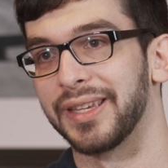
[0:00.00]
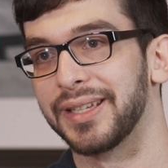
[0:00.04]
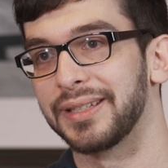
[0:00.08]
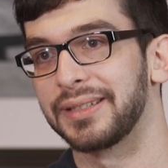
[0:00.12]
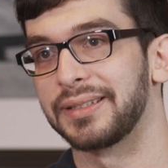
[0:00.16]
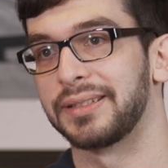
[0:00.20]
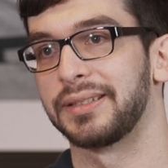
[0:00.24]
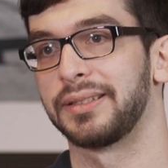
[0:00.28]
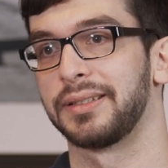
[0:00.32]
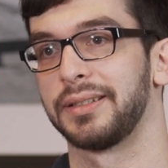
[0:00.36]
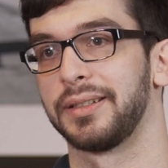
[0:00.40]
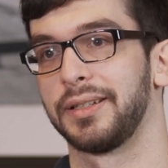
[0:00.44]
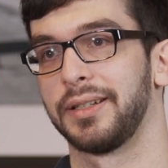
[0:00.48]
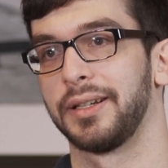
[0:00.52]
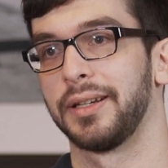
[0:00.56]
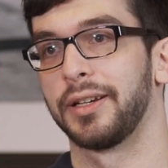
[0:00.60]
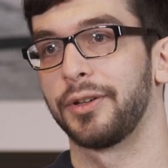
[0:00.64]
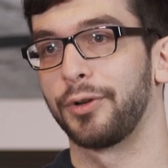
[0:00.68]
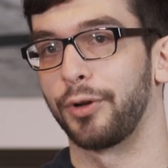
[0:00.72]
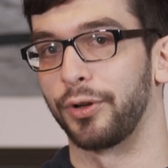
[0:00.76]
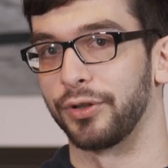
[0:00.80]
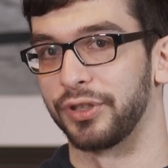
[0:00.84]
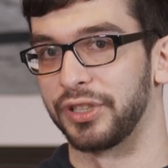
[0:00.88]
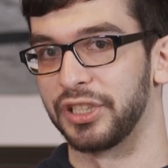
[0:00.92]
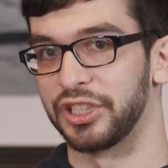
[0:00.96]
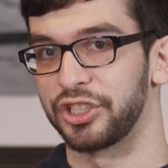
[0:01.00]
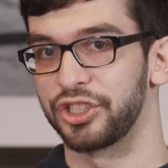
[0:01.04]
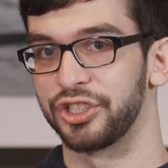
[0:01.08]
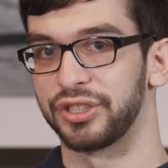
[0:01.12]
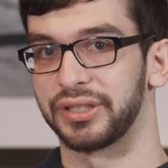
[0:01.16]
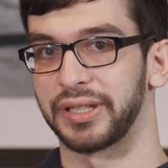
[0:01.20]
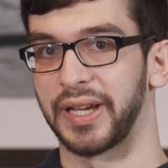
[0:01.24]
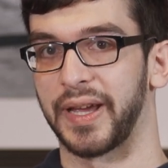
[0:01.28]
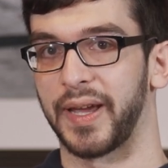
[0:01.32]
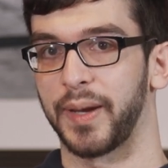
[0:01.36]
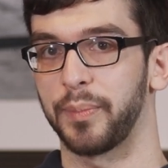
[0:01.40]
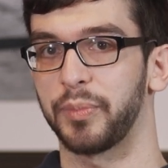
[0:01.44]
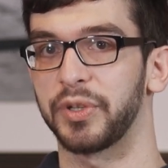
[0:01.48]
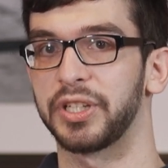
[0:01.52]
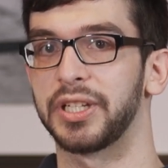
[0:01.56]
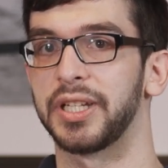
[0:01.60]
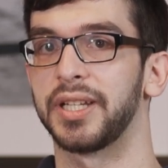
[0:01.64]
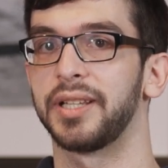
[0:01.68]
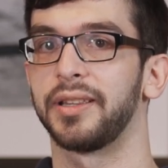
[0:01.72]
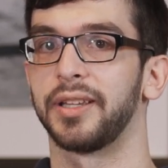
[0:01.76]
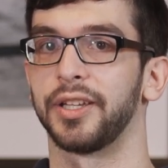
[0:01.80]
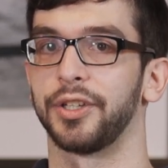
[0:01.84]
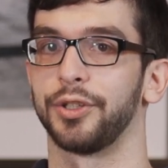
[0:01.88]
these conditions are happening,